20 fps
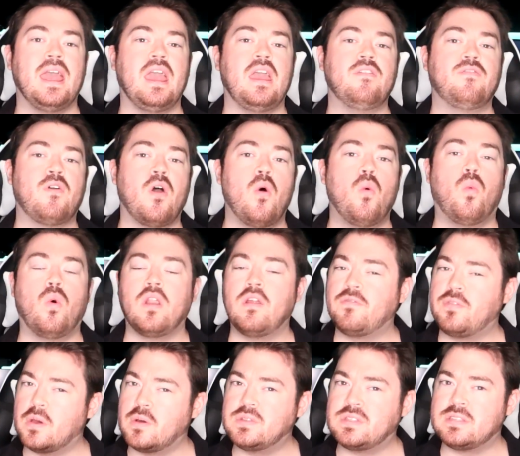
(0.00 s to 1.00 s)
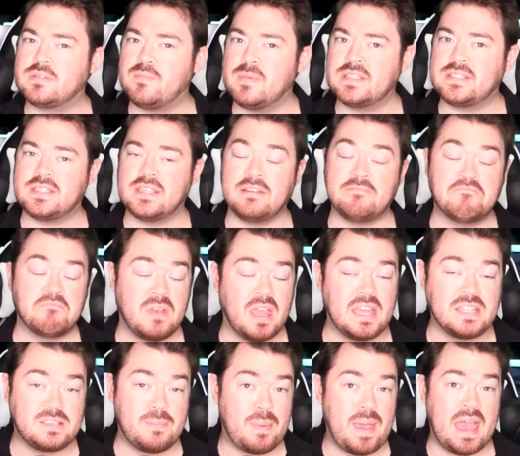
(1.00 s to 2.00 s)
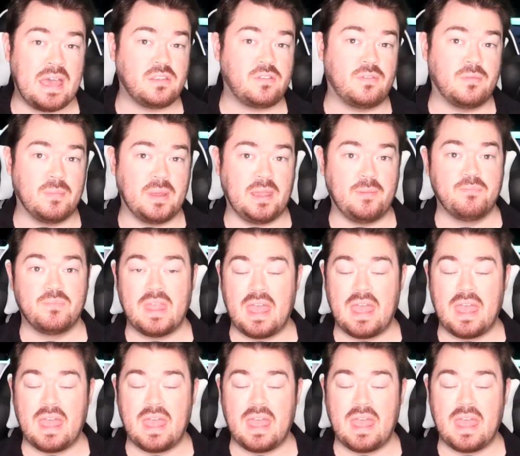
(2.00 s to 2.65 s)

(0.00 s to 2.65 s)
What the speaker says: If one of those is missing, it's a pass for me.